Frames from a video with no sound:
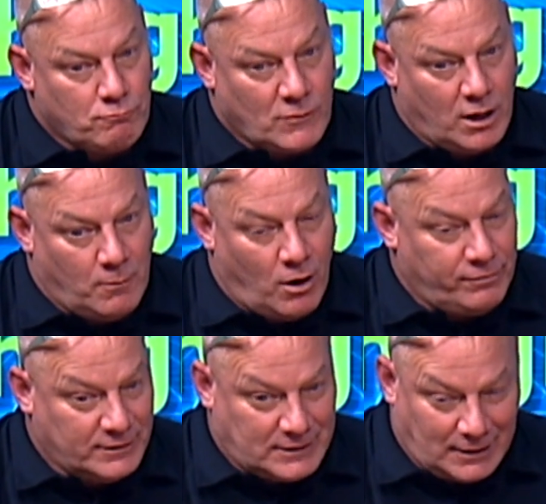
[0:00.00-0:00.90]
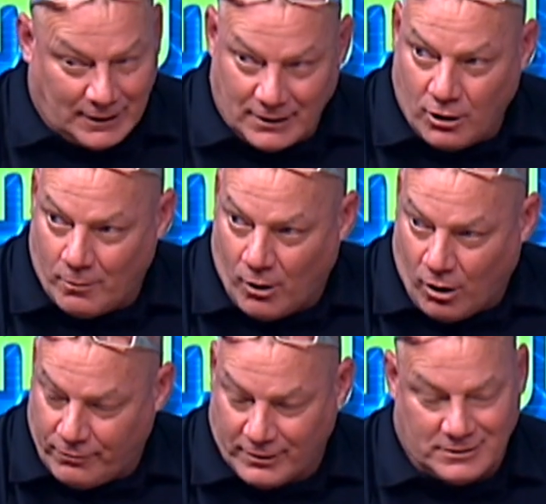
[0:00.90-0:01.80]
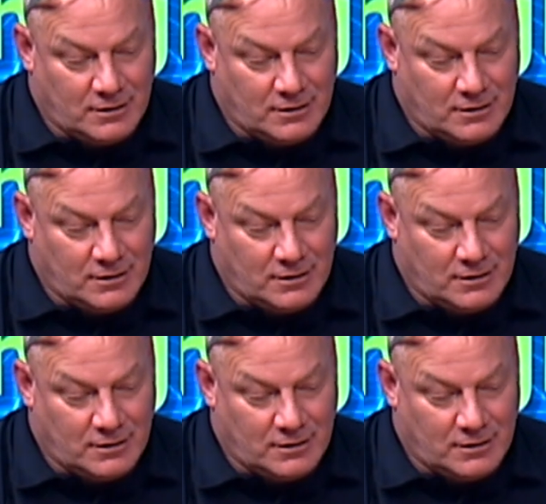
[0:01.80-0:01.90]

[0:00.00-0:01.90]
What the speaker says: Offense, I like to call my offense